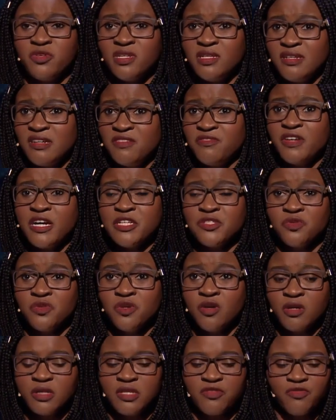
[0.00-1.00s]
Burkina
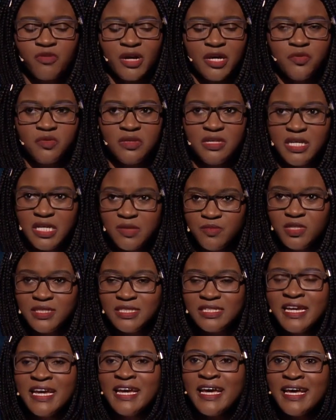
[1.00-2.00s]
Faso, Cote d'Ivoire, you name
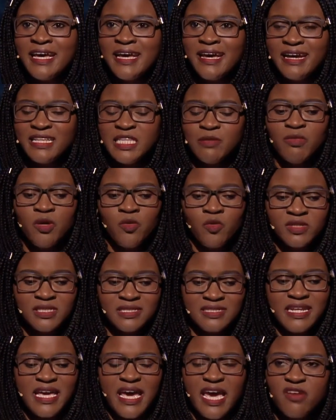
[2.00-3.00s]
it. Gnassingbé
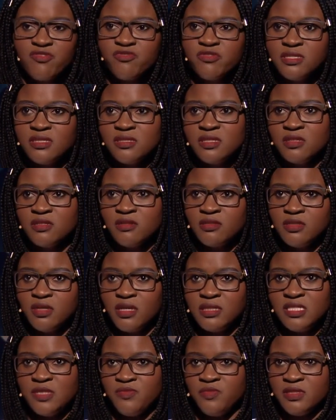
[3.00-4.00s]
was in every single
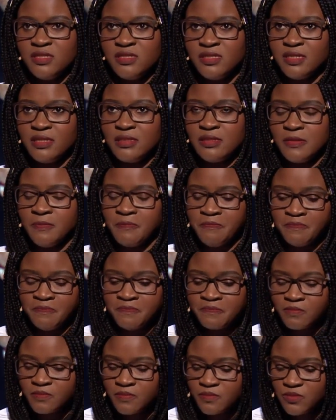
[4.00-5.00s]
dirty business.
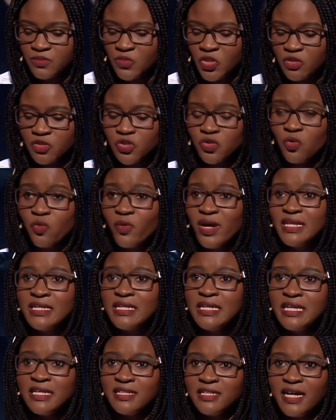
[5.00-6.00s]
So
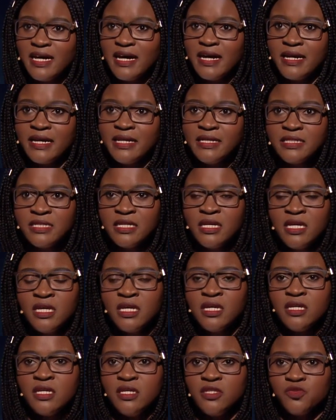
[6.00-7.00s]
when he died,
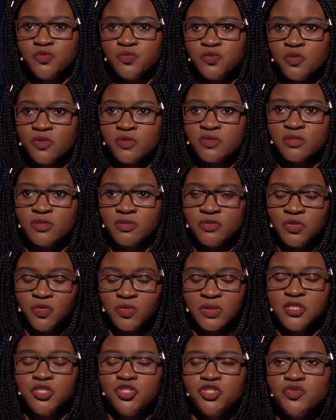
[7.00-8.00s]
it was, you
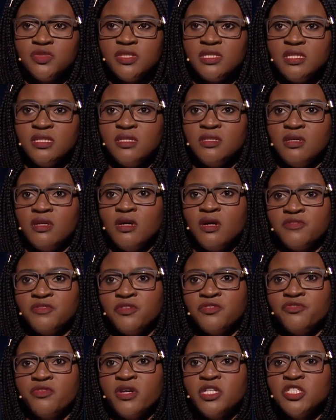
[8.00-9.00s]
know, the duty
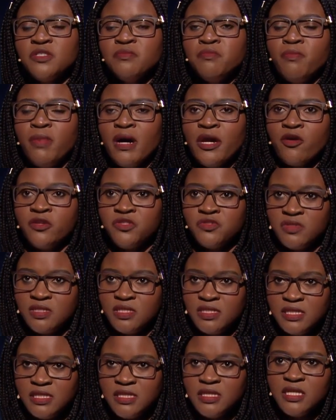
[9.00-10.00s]
of the French Empire to
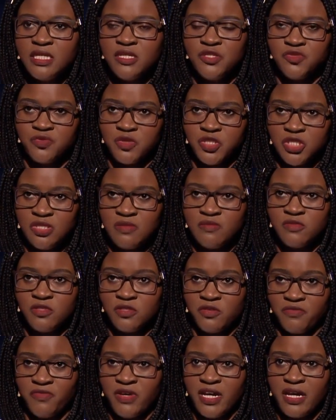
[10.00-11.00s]
see his regime
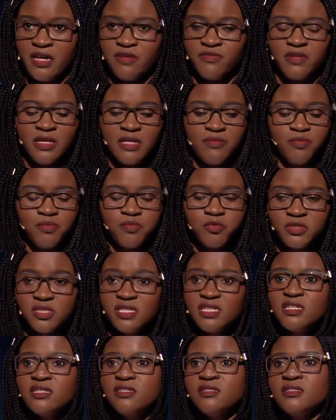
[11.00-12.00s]
survive, and
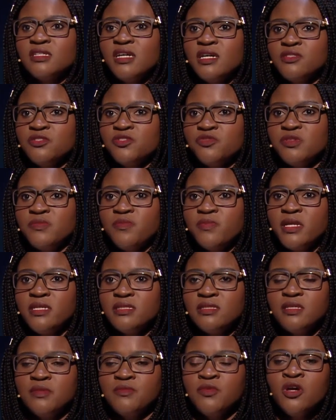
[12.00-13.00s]
putting his son to
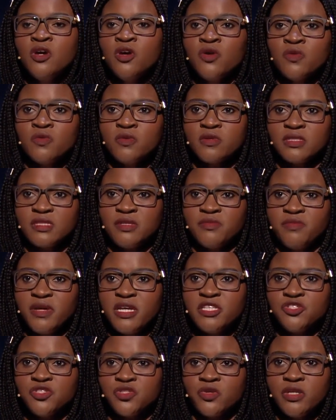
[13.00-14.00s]
replace him was the
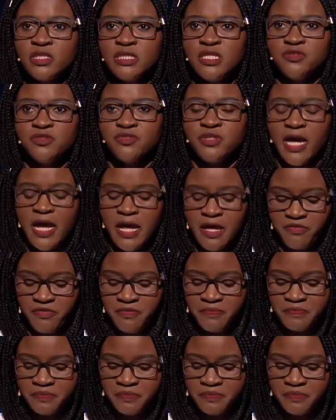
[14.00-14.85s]
best choice they could have.